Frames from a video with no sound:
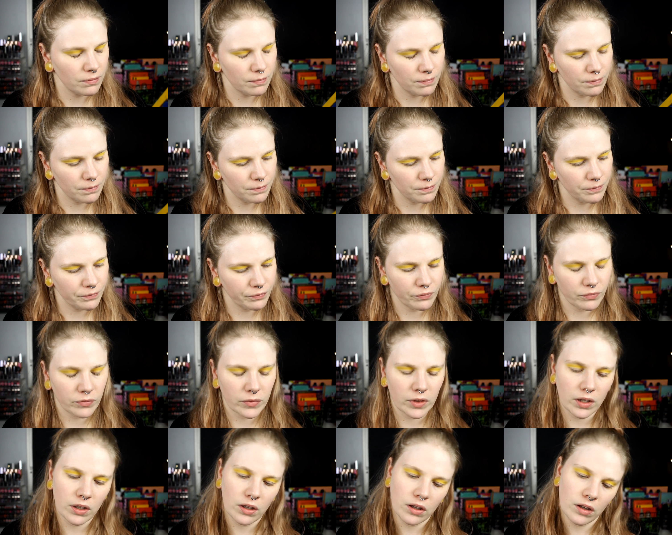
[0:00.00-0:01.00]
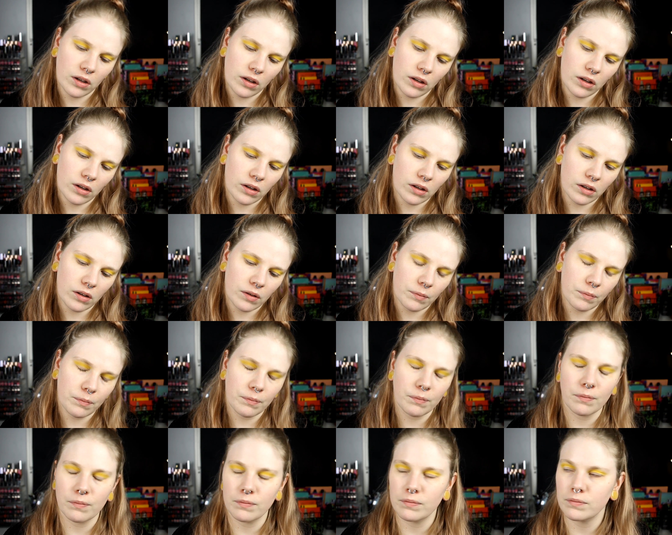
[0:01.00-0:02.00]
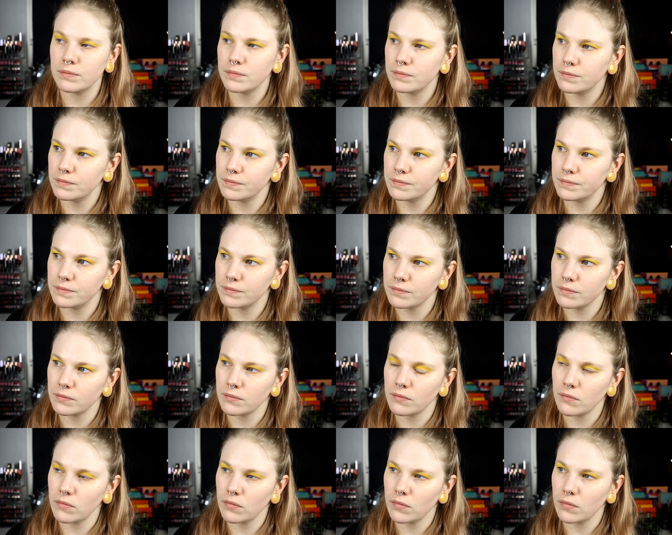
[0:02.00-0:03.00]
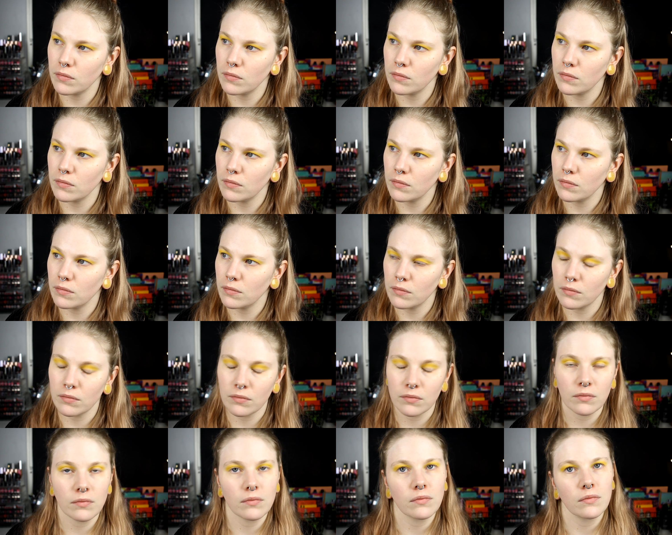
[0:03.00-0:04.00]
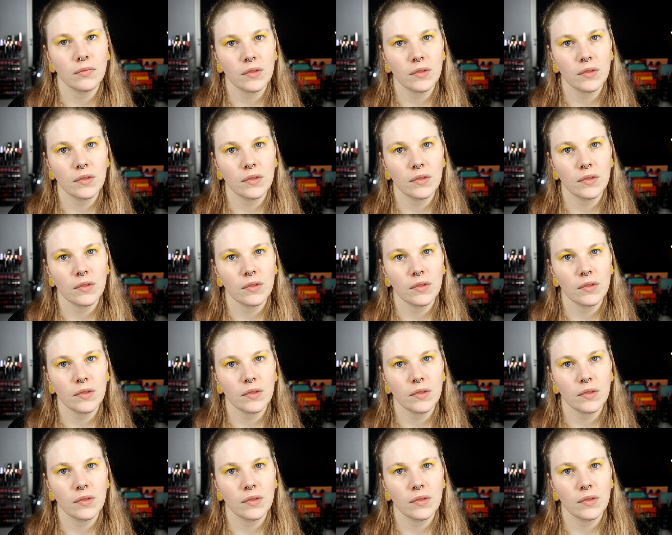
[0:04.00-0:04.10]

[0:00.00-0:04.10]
(silence)